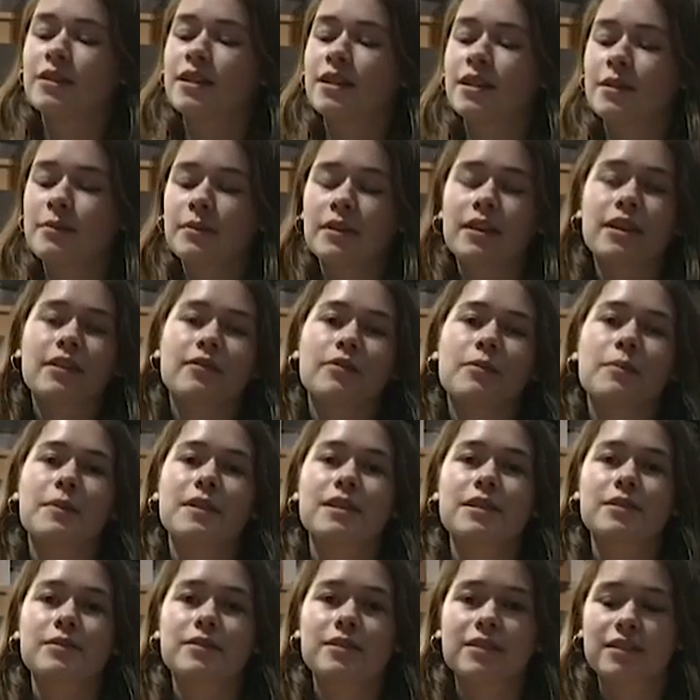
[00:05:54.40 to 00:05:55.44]
I'm eating from
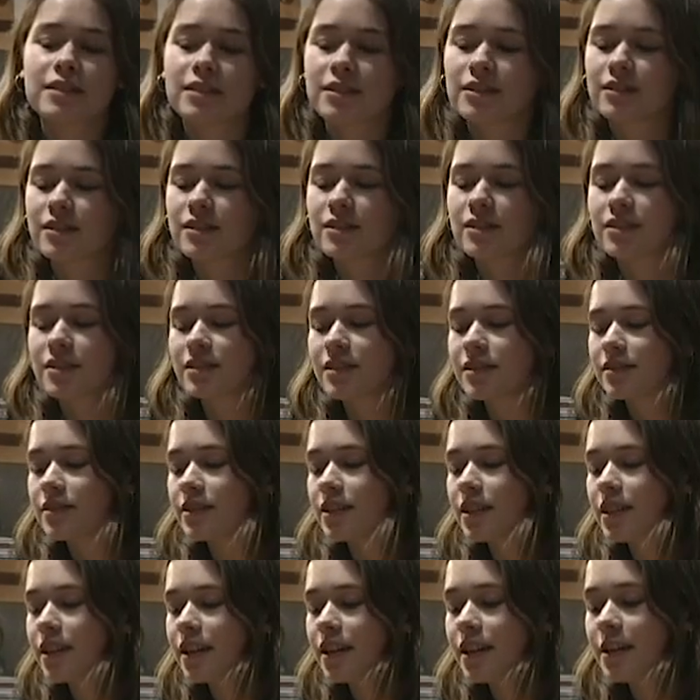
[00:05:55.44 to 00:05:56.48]
this one, so it's just
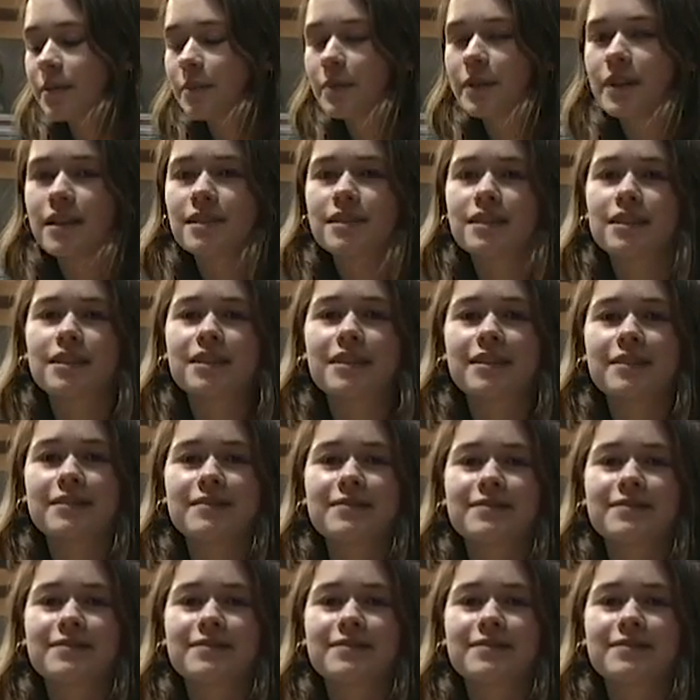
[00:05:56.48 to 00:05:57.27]
really not pleasant.